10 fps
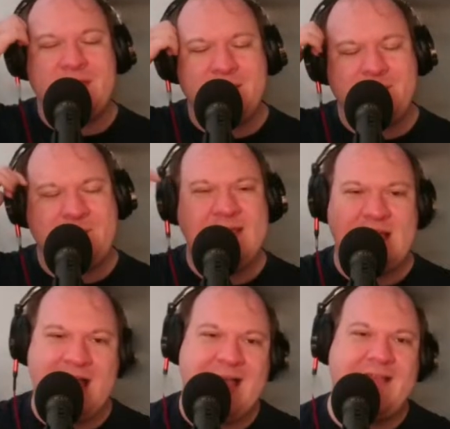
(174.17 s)
them
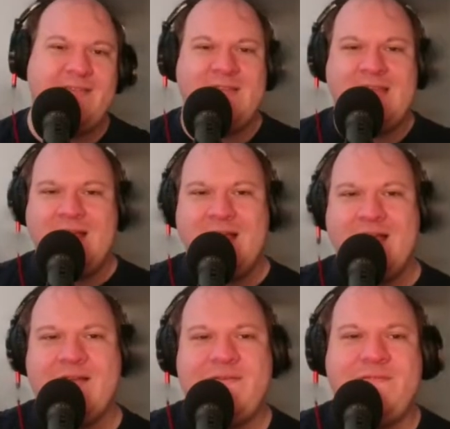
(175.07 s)
because
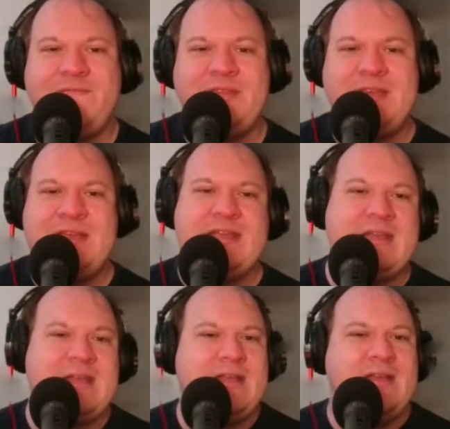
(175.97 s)
of
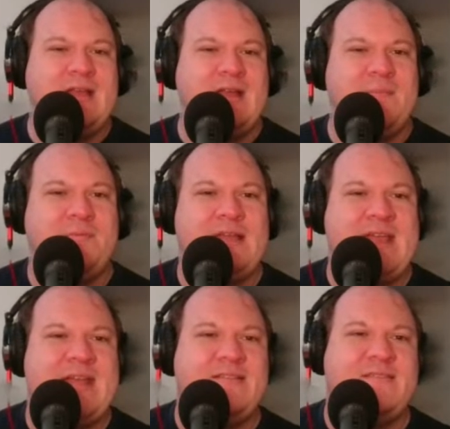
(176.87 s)
the
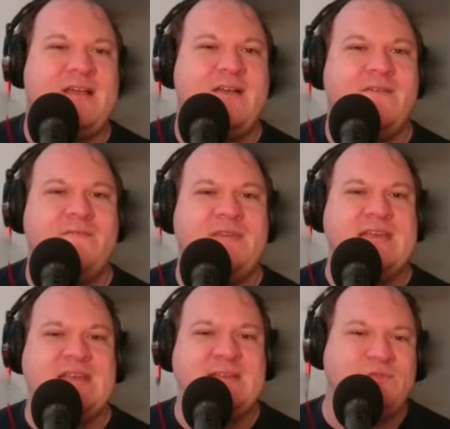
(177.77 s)
plans of
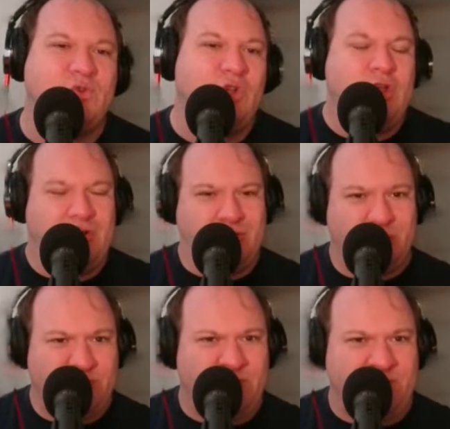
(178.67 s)
the evil
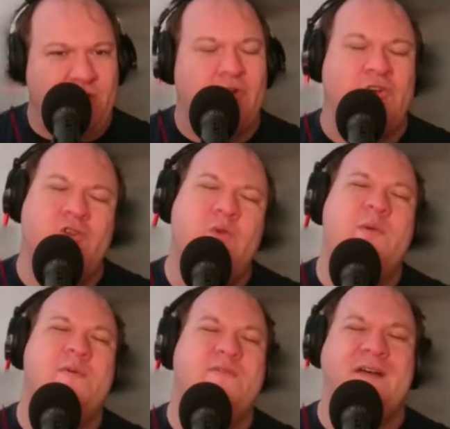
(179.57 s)
Lucifer, who we